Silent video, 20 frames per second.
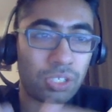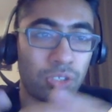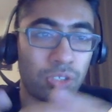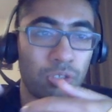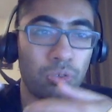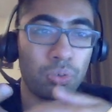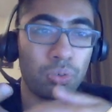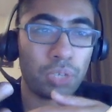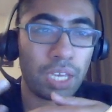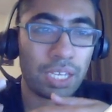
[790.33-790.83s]

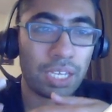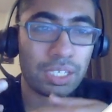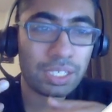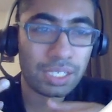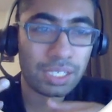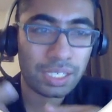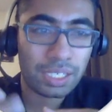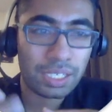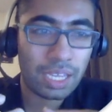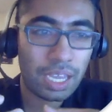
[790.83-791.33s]
You get to
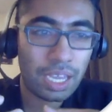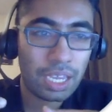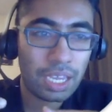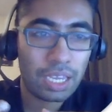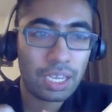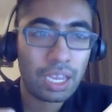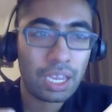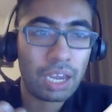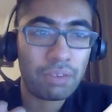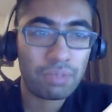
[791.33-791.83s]

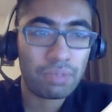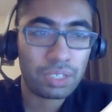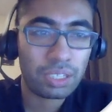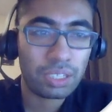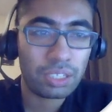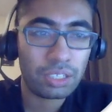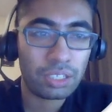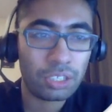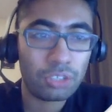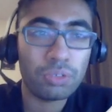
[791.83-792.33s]
say
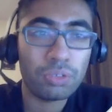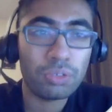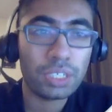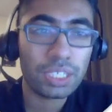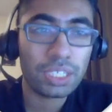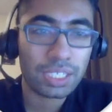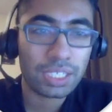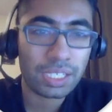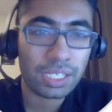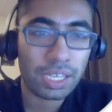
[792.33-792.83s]
everything that you need
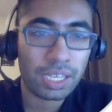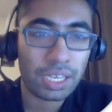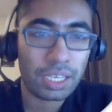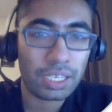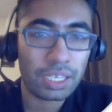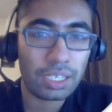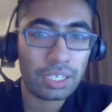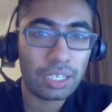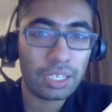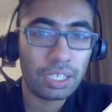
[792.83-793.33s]
to
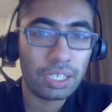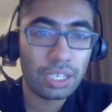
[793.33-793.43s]
say